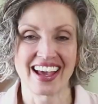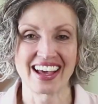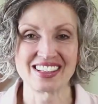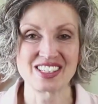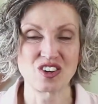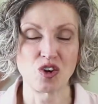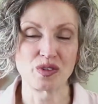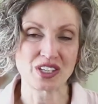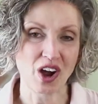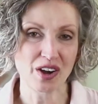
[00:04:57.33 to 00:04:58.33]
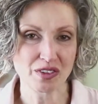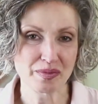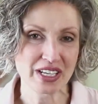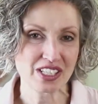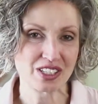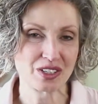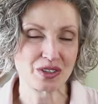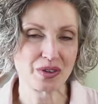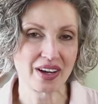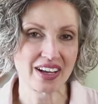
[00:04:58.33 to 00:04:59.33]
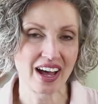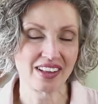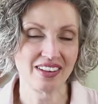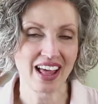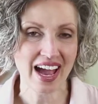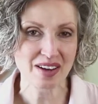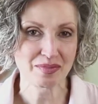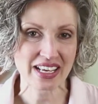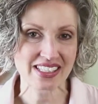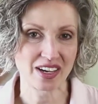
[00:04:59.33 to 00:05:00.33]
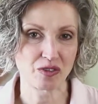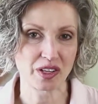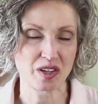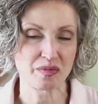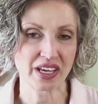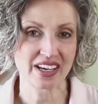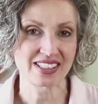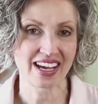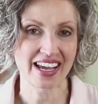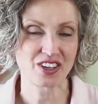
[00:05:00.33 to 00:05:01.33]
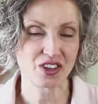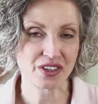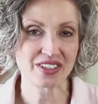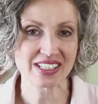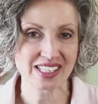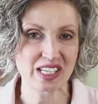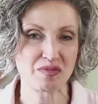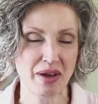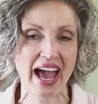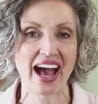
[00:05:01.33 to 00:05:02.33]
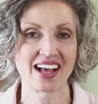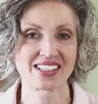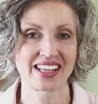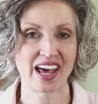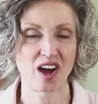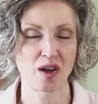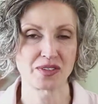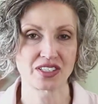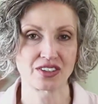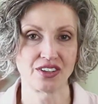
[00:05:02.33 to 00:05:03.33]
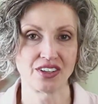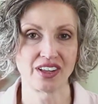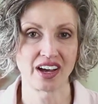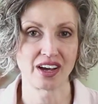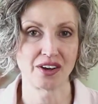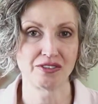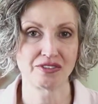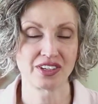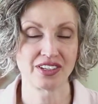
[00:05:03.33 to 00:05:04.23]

And so it was hard for me to align myself with it because I couldn't see past that obstacle of